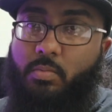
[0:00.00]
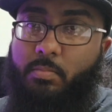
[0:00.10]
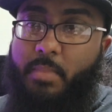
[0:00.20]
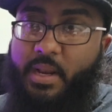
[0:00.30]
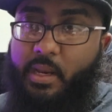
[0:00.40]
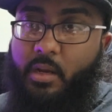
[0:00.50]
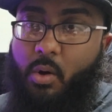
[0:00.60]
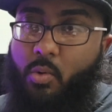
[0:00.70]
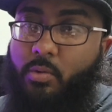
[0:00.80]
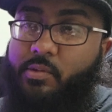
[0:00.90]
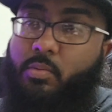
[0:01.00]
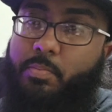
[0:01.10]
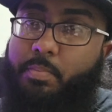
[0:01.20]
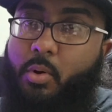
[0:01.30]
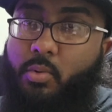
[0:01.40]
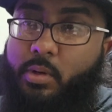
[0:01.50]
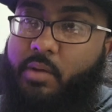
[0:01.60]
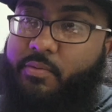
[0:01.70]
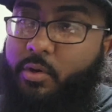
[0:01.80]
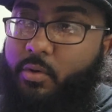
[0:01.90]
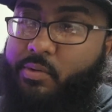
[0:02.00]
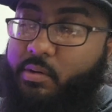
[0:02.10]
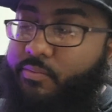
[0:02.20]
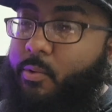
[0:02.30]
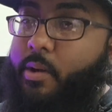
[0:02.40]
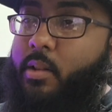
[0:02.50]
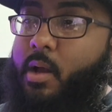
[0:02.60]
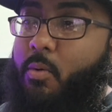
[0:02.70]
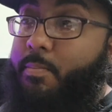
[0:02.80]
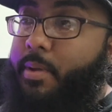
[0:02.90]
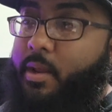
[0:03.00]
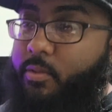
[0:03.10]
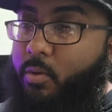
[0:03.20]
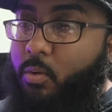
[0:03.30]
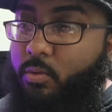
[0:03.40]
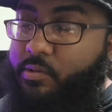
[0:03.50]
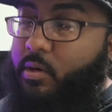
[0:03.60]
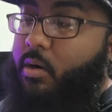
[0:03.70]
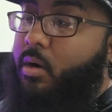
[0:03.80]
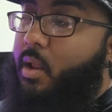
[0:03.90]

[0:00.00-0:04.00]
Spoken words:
many holes you poke if you're using foil, how big the holes are,